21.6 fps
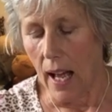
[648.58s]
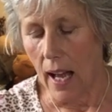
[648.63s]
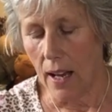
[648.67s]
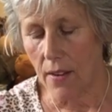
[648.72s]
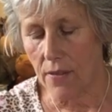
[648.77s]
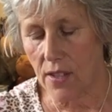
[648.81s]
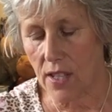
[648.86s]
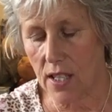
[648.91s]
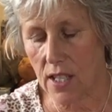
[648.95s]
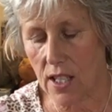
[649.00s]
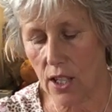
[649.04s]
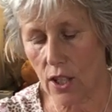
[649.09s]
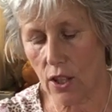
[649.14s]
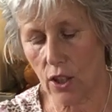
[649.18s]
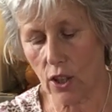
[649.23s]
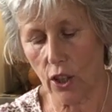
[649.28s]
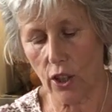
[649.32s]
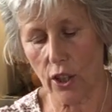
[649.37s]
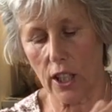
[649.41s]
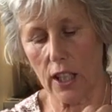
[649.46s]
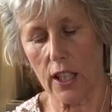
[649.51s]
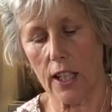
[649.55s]
I've still
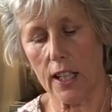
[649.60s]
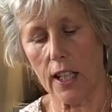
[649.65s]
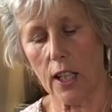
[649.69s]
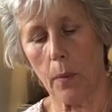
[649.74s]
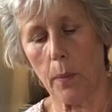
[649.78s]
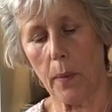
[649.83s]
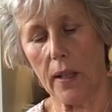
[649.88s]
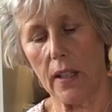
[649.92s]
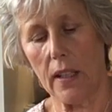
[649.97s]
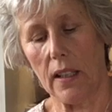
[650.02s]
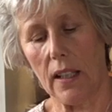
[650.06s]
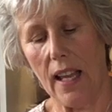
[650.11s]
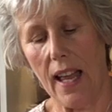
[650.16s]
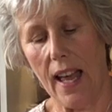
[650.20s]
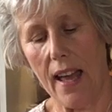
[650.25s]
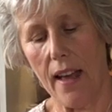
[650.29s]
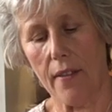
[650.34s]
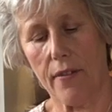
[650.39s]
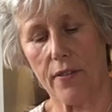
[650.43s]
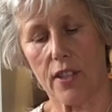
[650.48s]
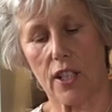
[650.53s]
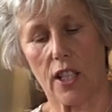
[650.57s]
got a little bit
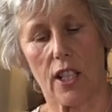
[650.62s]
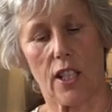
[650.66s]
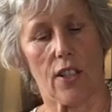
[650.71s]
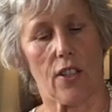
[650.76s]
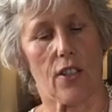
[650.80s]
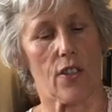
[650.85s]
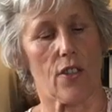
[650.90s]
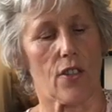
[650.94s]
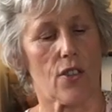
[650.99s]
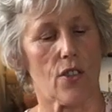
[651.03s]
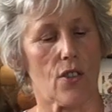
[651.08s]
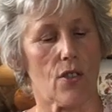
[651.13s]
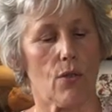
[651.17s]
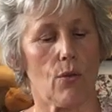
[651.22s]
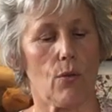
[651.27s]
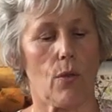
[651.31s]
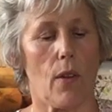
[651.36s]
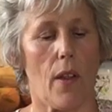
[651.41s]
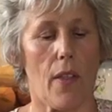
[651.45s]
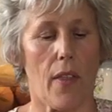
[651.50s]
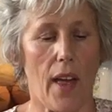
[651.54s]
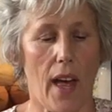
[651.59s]
left here,
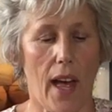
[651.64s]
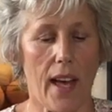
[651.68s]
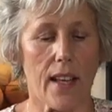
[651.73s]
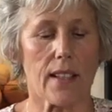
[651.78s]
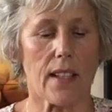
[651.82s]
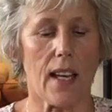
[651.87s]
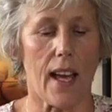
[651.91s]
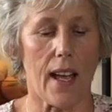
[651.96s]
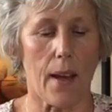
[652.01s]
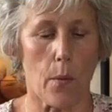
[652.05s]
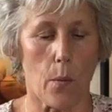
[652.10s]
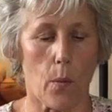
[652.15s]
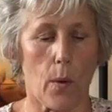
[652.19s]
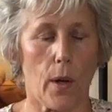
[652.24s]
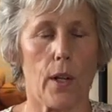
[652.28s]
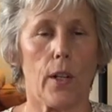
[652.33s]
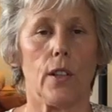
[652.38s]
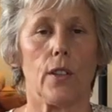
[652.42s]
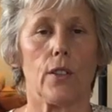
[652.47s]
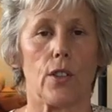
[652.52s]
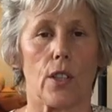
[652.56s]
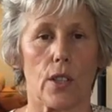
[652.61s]
so that I
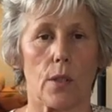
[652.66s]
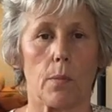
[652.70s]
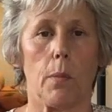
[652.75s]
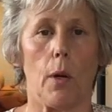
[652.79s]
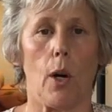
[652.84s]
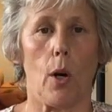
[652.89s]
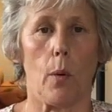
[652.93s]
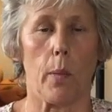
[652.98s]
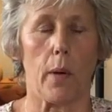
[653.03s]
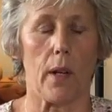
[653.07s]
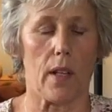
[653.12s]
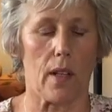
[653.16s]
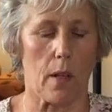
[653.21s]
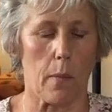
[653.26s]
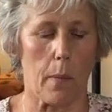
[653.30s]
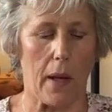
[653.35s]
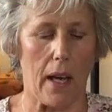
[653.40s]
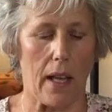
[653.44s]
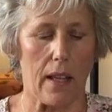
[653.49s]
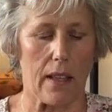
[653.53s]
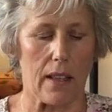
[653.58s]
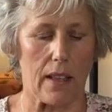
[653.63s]
will just pop in the
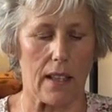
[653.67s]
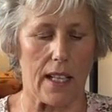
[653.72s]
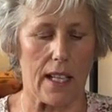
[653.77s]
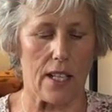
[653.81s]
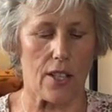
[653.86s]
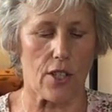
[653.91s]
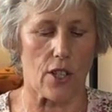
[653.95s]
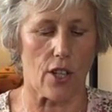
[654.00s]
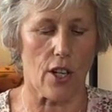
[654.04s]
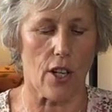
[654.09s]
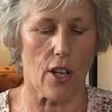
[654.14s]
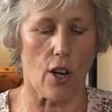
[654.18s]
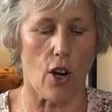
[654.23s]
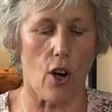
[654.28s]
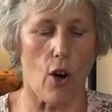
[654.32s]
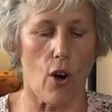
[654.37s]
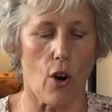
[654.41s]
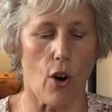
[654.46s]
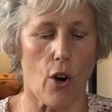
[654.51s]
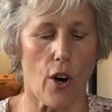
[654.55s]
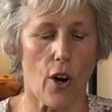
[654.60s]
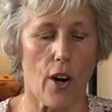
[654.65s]
bath later,
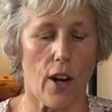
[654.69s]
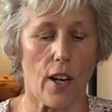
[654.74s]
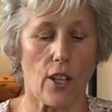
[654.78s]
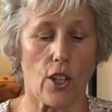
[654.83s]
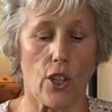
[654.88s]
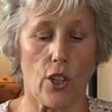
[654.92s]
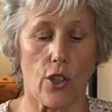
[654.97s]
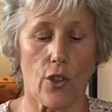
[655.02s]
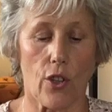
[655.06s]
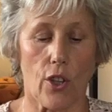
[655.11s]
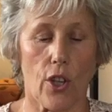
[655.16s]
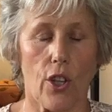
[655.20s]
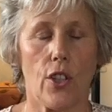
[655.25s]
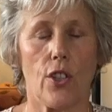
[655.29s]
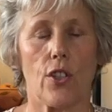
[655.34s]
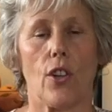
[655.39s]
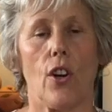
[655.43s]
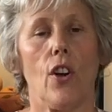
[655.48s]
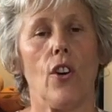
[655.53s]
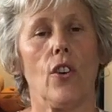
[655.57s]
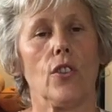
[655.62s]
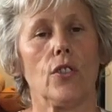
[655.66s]
or you could
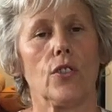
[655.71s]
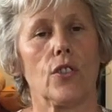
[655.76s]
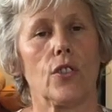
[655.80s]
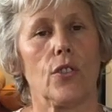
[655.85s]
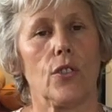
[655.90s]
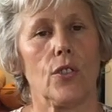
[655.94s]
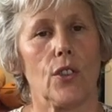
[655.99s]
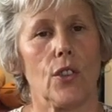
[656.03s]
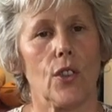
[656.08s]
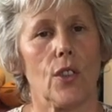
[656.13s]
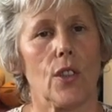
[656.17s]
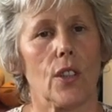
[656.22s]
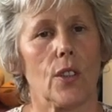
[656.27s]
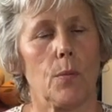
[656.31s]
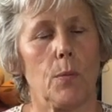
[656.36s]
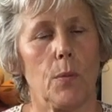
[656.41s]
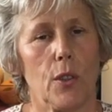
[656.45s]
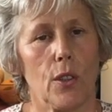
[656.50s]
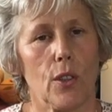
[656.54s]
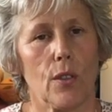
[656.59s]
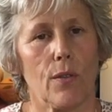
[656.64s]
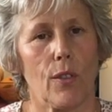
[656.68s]
also do this
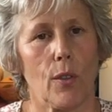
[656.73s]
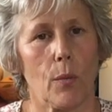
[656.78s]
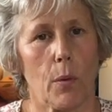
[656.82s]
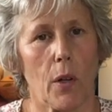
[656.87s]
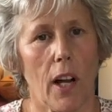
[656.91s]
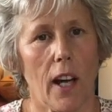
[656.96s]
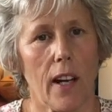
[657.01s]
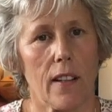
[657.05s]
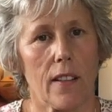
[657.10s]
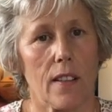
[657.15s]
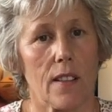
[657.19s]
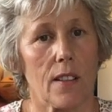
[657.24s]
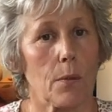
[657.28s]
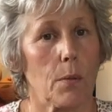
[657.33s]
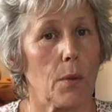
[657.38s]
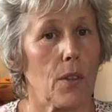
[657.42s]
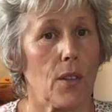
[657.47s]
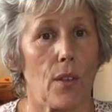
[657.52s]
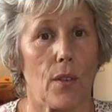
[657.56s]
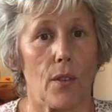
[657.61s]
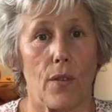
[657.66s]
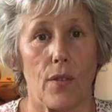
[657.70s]
beautiful practice
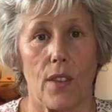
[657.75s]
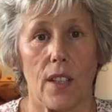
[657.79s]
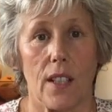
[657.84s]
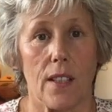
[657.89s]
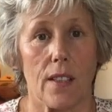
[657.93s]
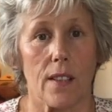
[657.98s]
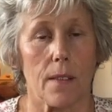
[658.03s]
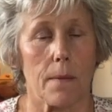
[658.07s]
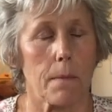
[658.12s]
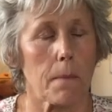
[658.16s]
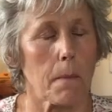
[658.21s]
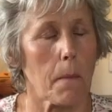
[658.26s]
with your feet.